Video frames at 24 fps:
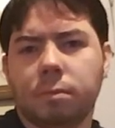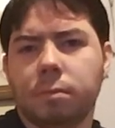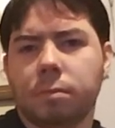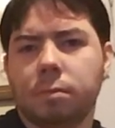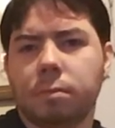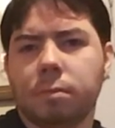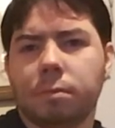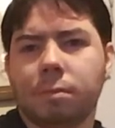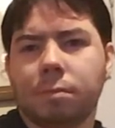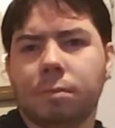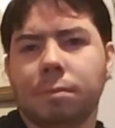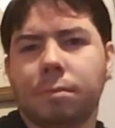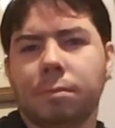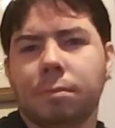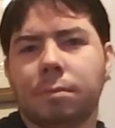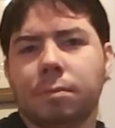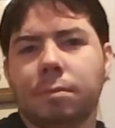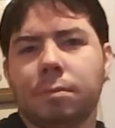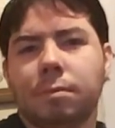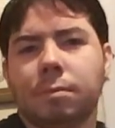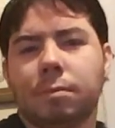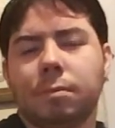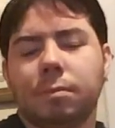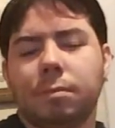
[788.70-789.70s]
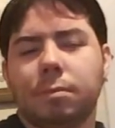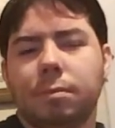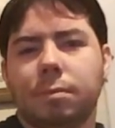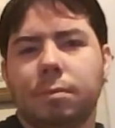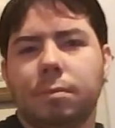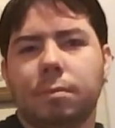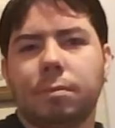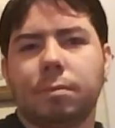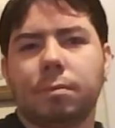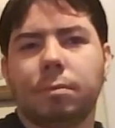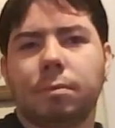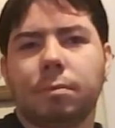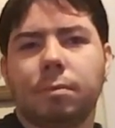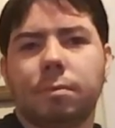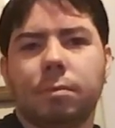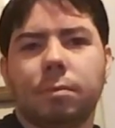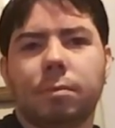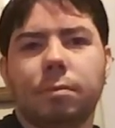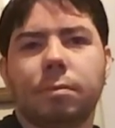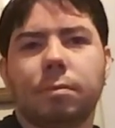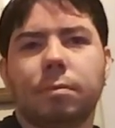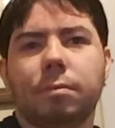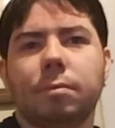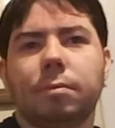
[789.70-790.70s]

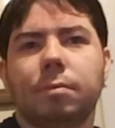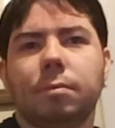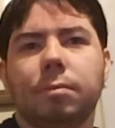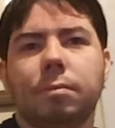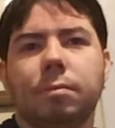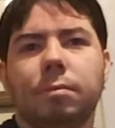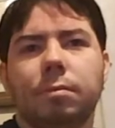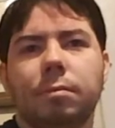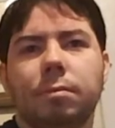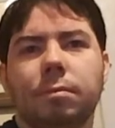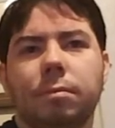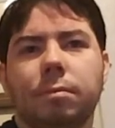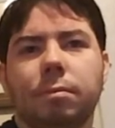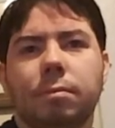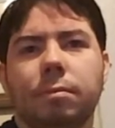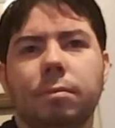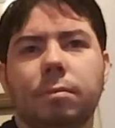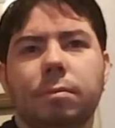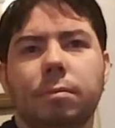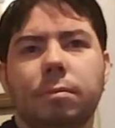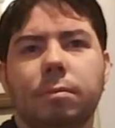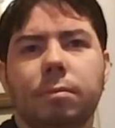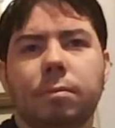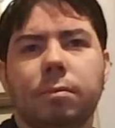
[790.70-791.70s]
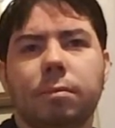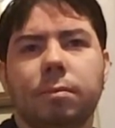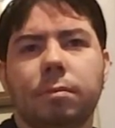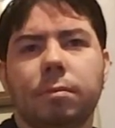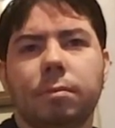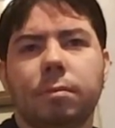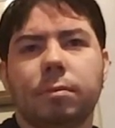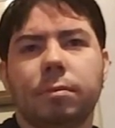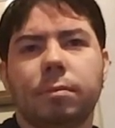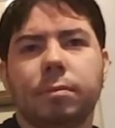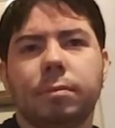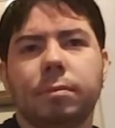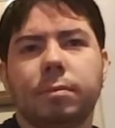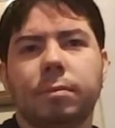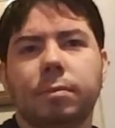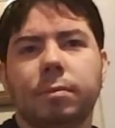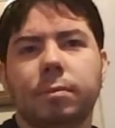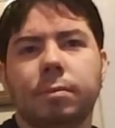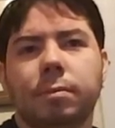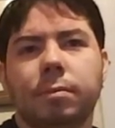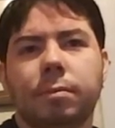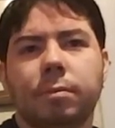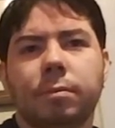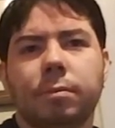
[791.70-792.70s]

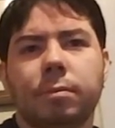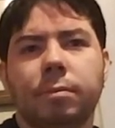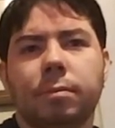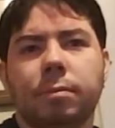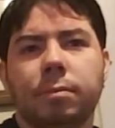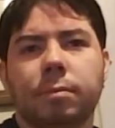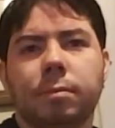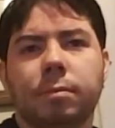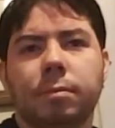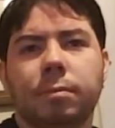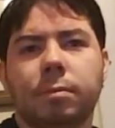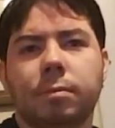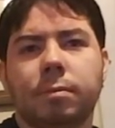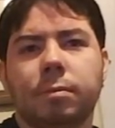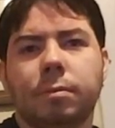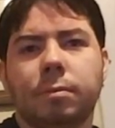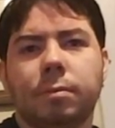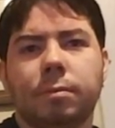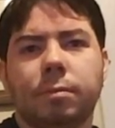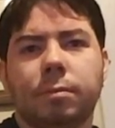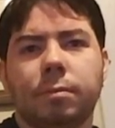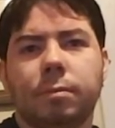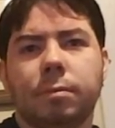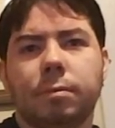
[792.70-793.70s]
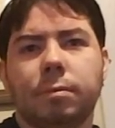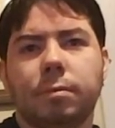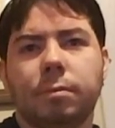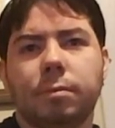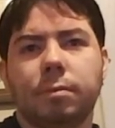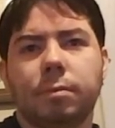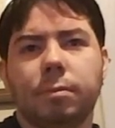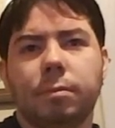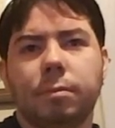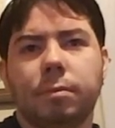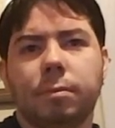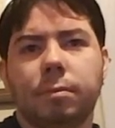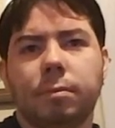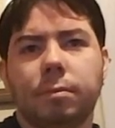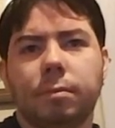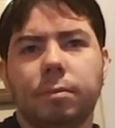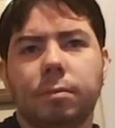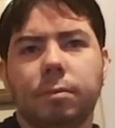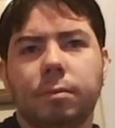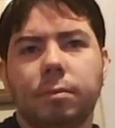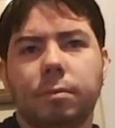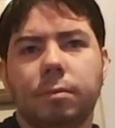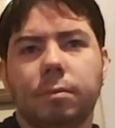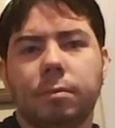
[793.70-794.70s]

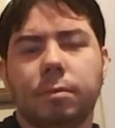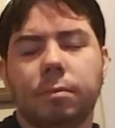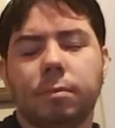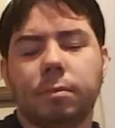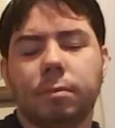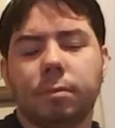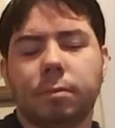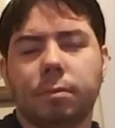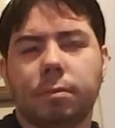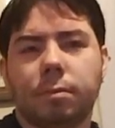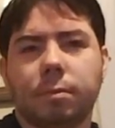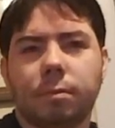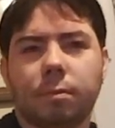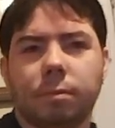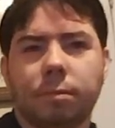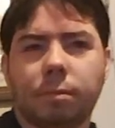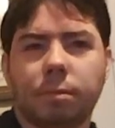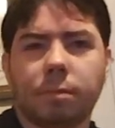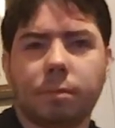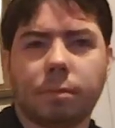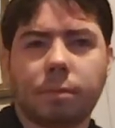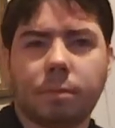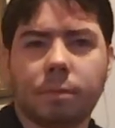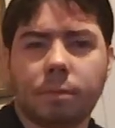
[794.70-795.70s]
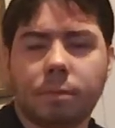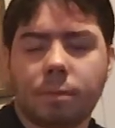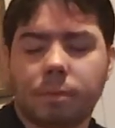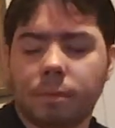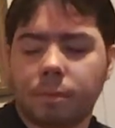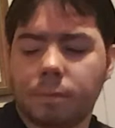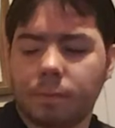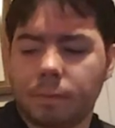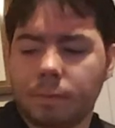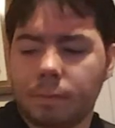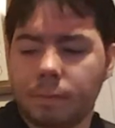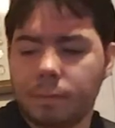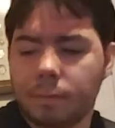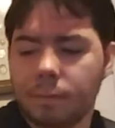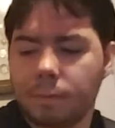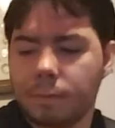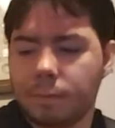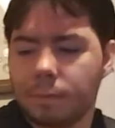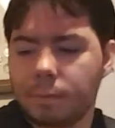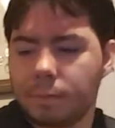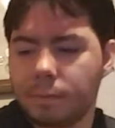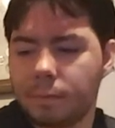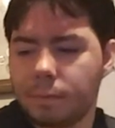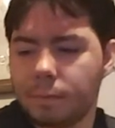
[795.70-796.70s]

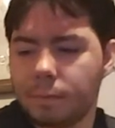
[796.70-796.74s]
This person isn't speaking.